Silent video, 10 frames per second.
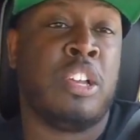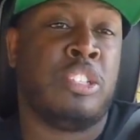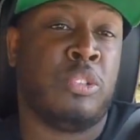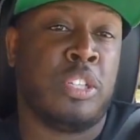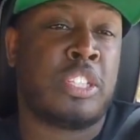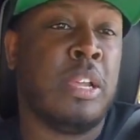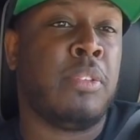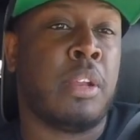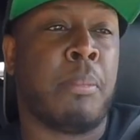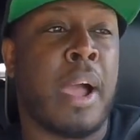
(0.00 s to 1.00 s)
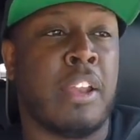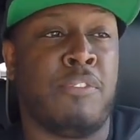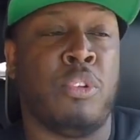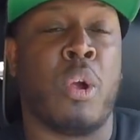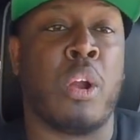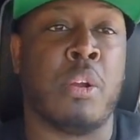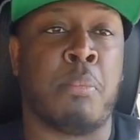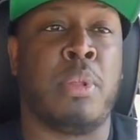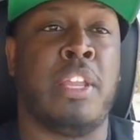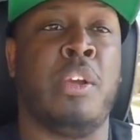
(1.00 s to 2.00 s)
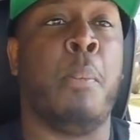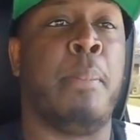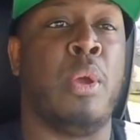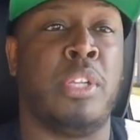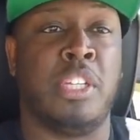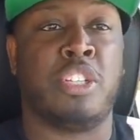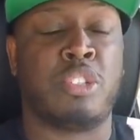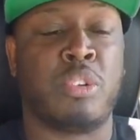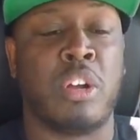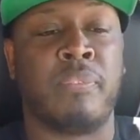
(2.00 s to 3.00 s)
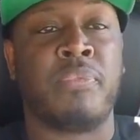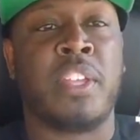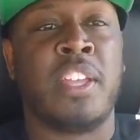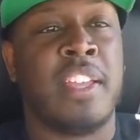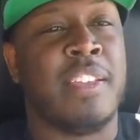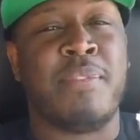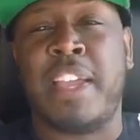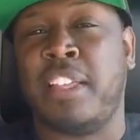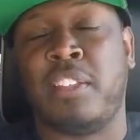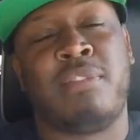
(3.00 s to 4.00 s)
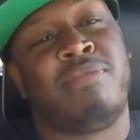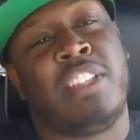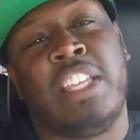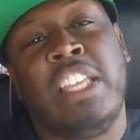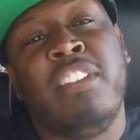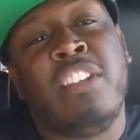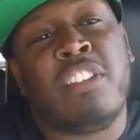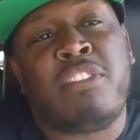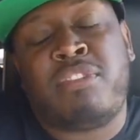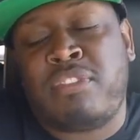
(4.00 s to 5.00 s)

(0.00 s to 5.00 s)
So just keep that in mind if you are planning on building this truck. And man, even if